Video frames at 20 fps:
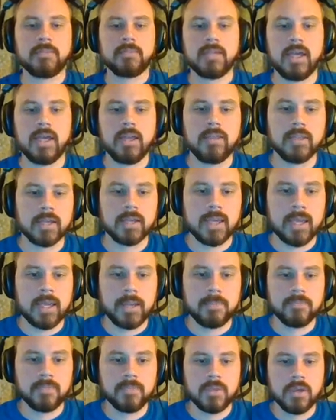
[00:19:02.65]
to end the game.
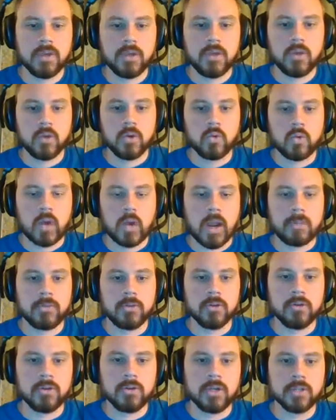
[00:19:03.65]
Grab
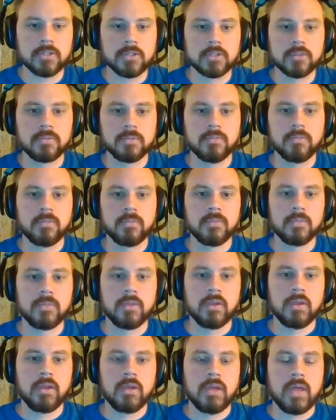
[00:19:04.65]
your units,
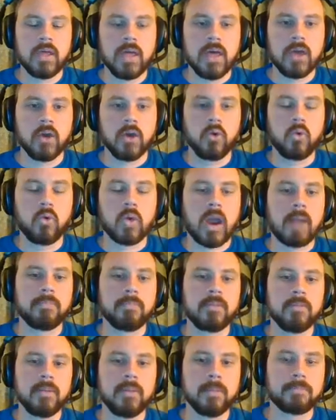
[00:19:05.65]
grab
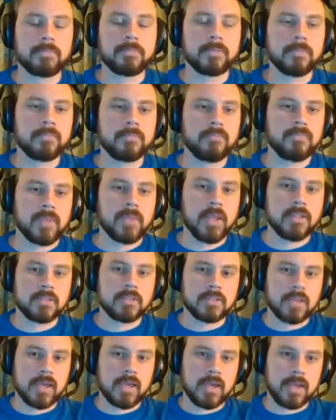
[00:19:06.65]
the MIP, and
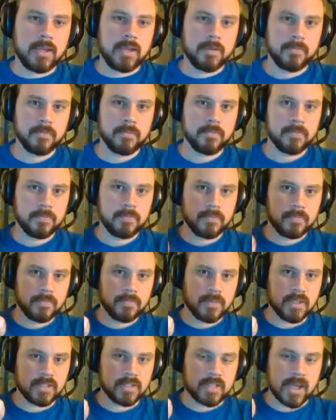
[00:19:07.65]
say,
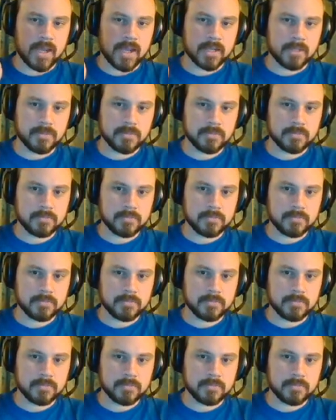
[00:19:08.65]
attack.